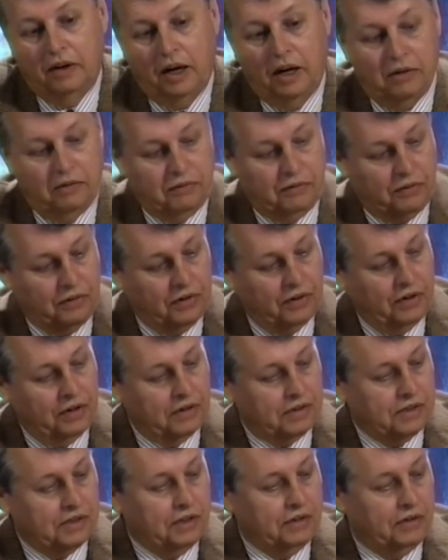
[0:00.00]
And for
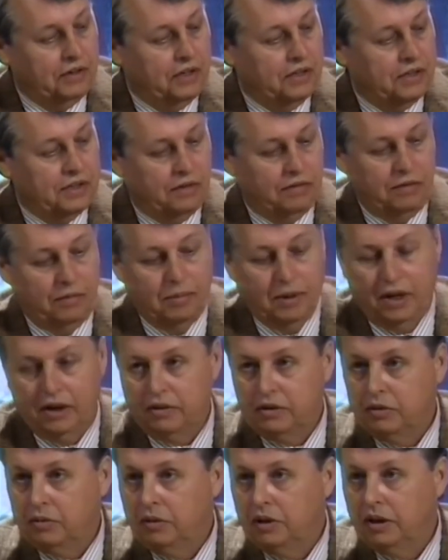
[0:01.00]
a series of
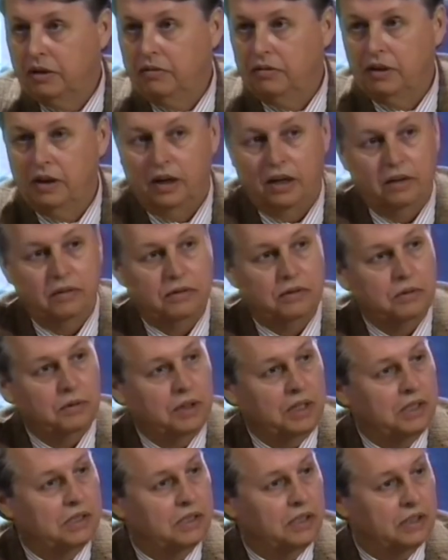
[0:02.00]
about twenty-five,
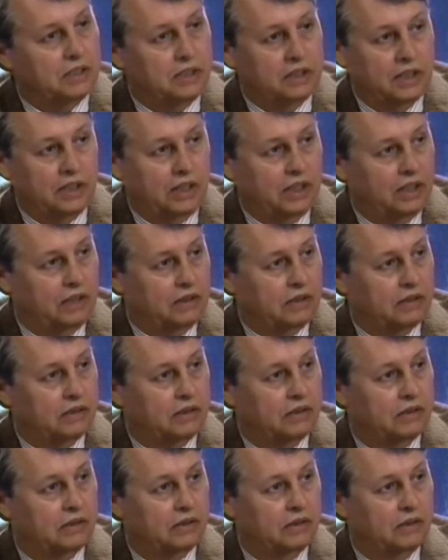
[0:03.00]
twenty-six
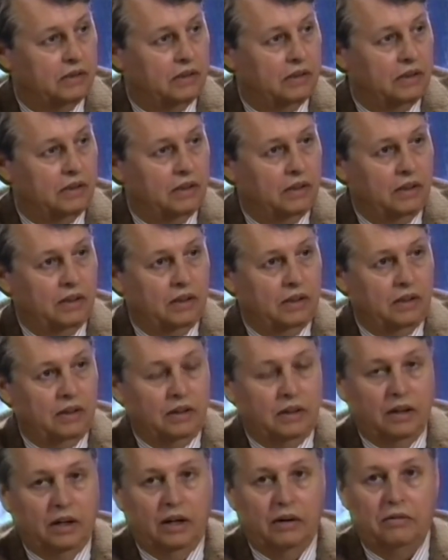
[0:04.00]
days,
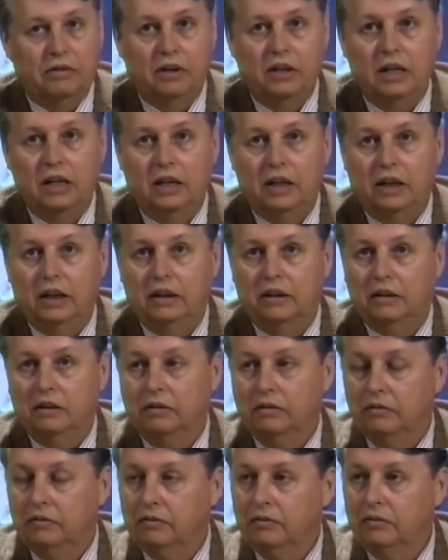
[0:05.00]
every night,
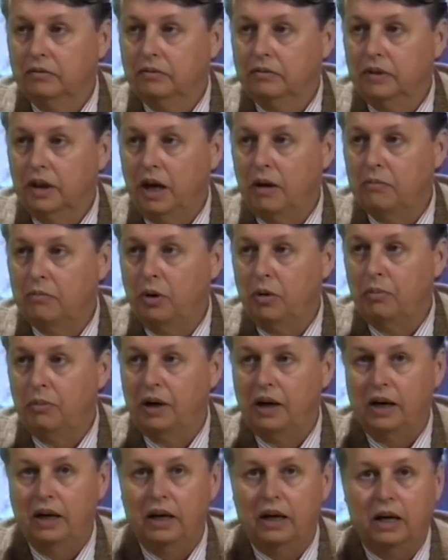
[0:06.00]

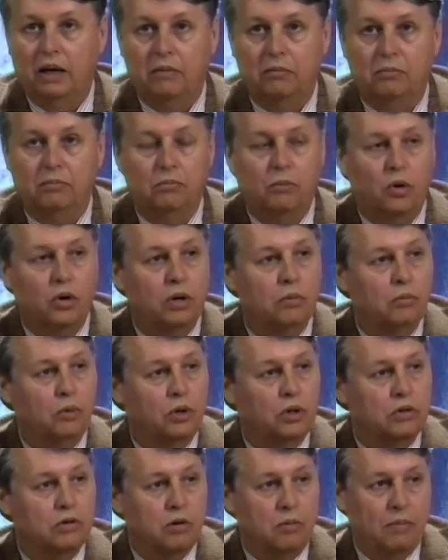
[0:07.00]
Gampopa had more and
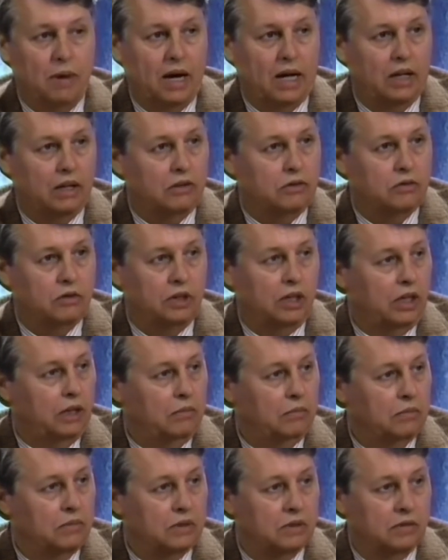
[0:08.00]
more dramatic
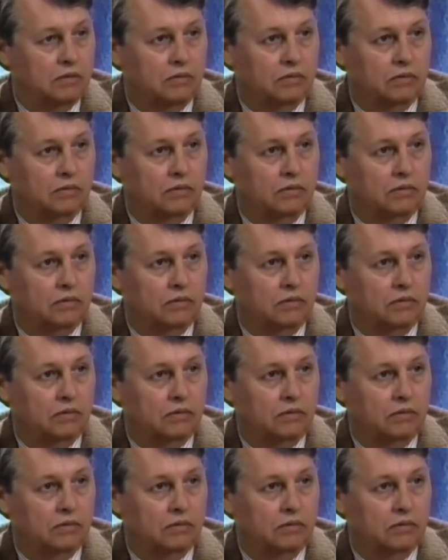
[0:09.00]
dreams.